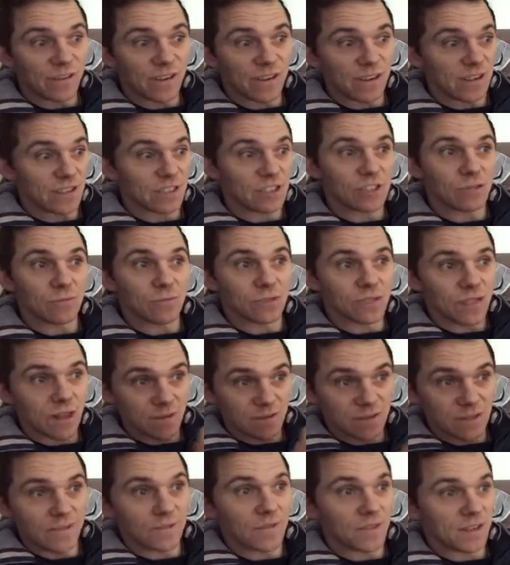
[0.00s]
30s
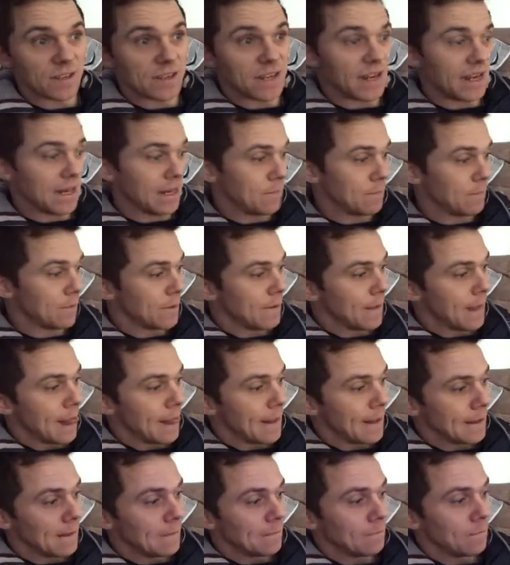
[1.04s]
sometimes if they're deep.
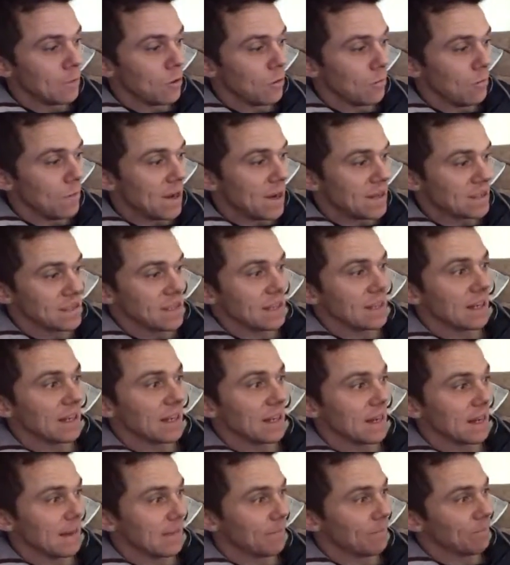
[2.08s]
But
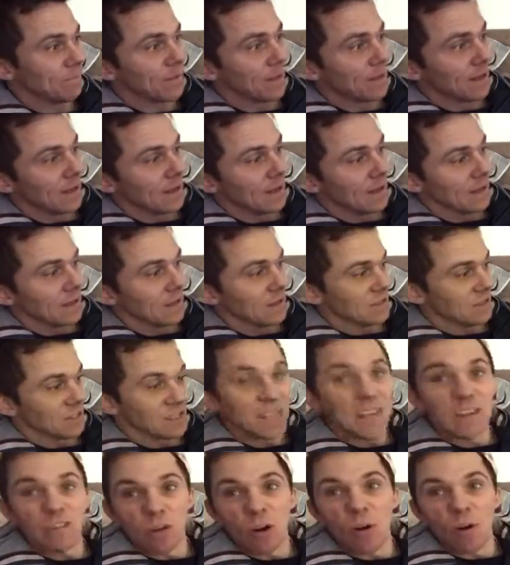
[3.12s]
basically,
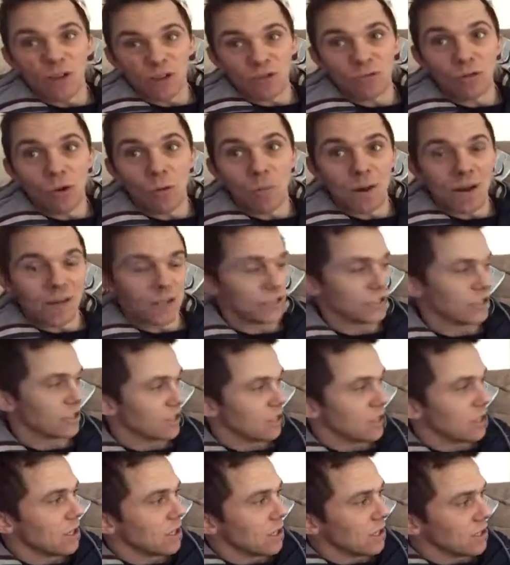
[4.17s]
0 is rubbish.
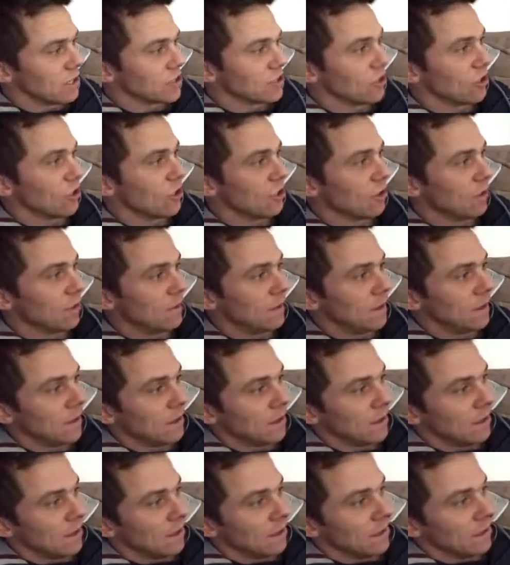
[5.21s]
So
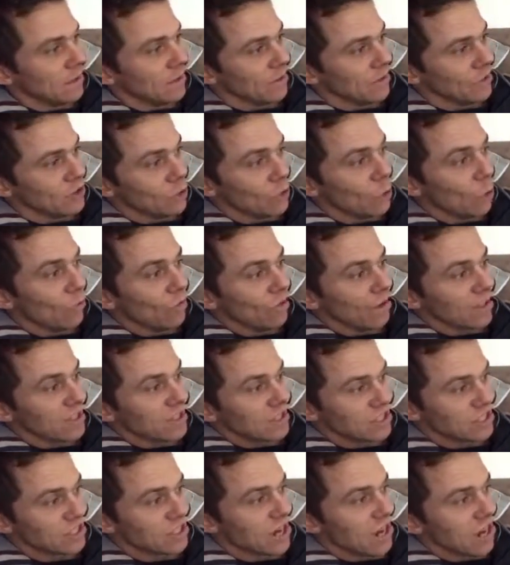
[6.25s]

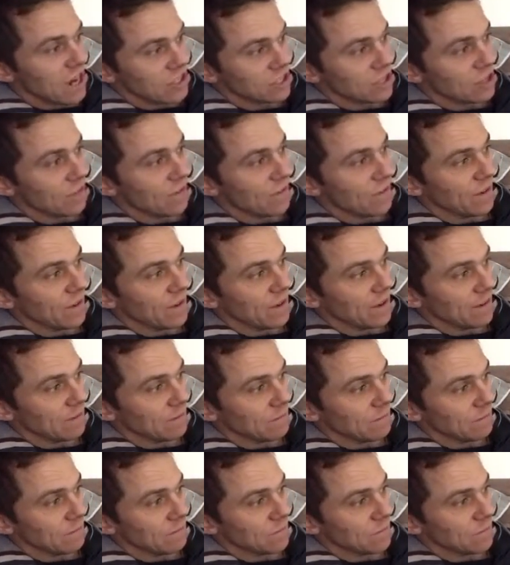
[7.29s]
jewellery starts off at